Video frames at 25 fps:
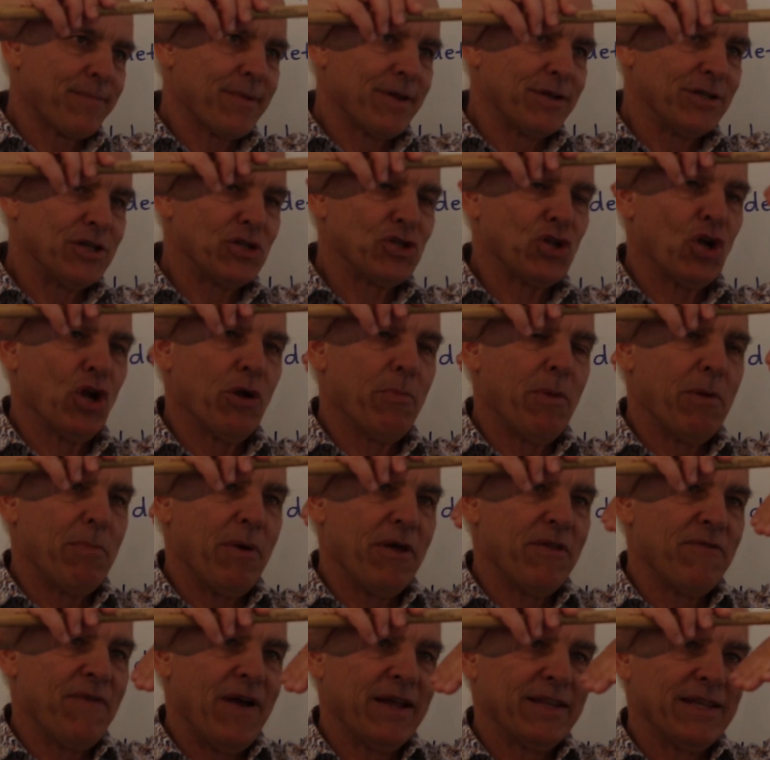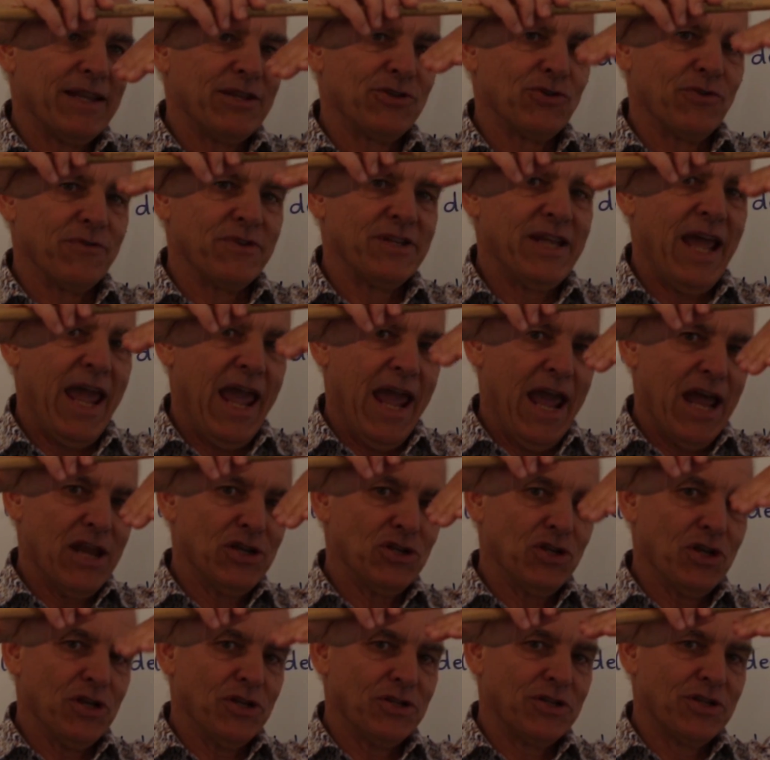determined by the fact that it's sort of
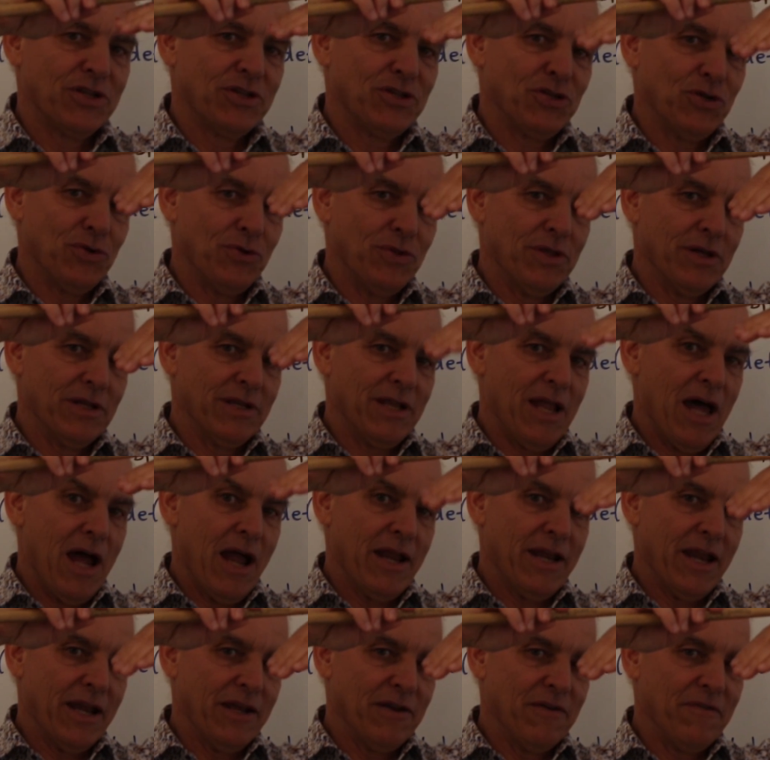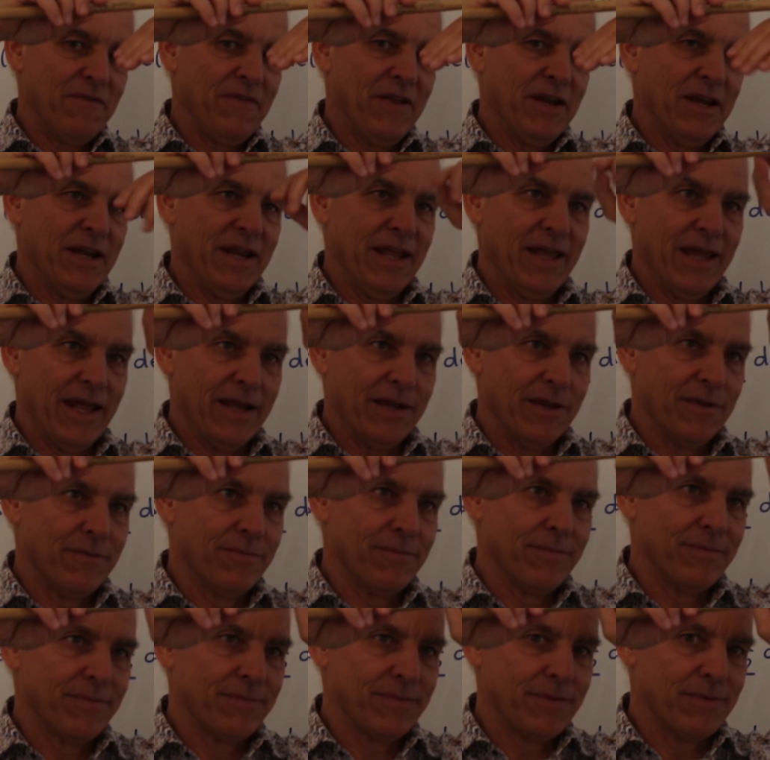tangent to the line at infinity. It
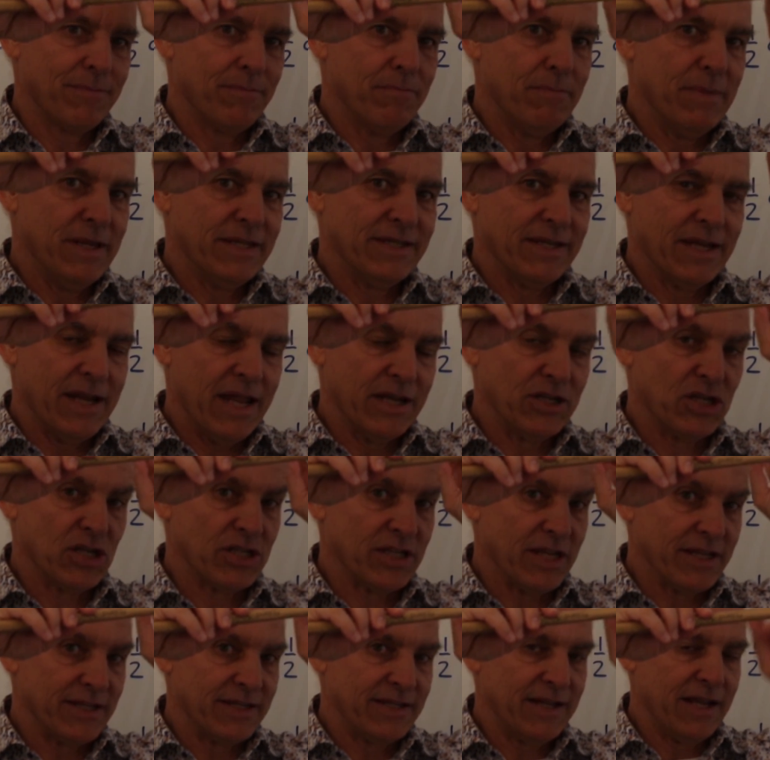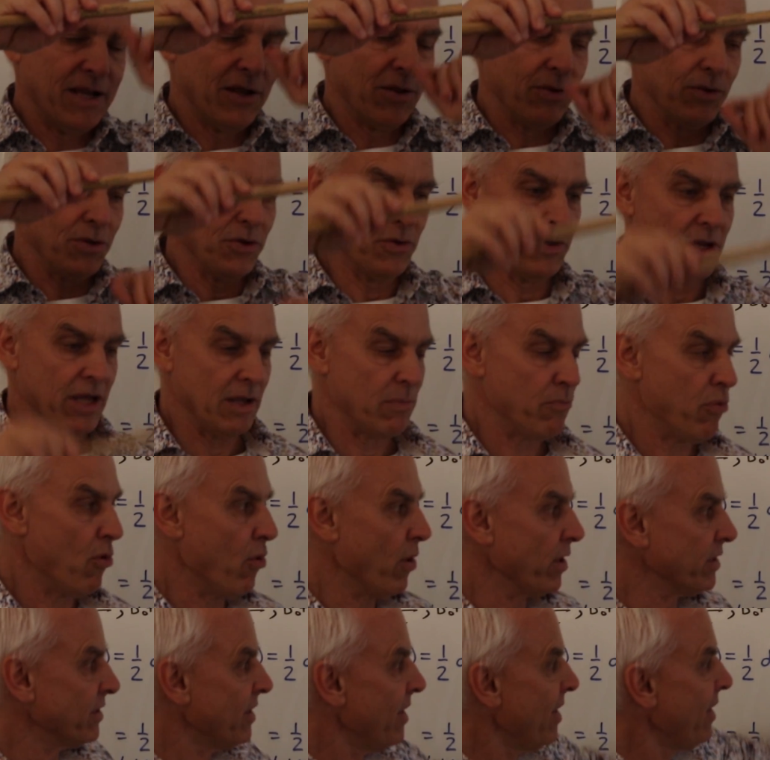meets it at just a single unique
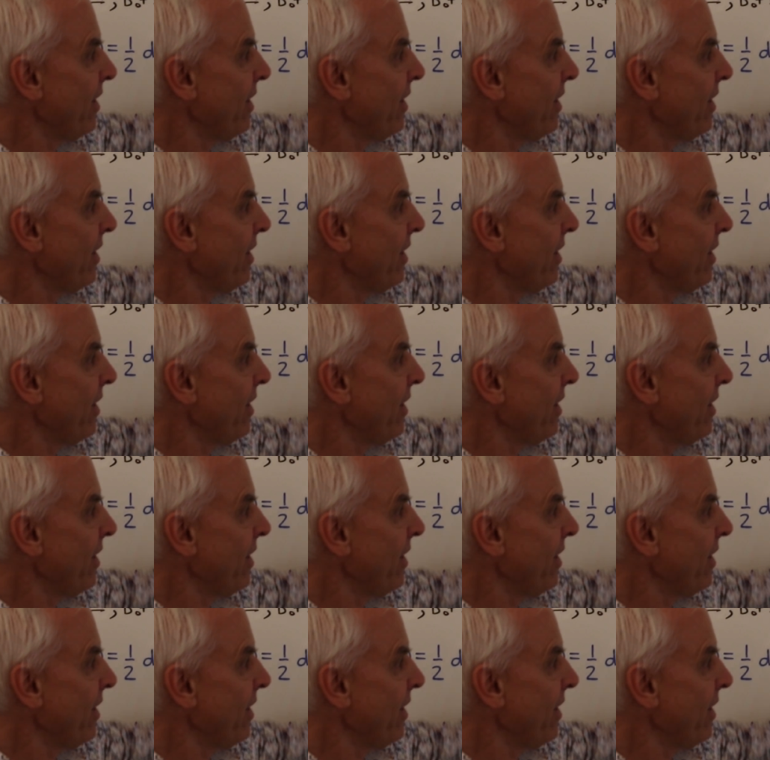point.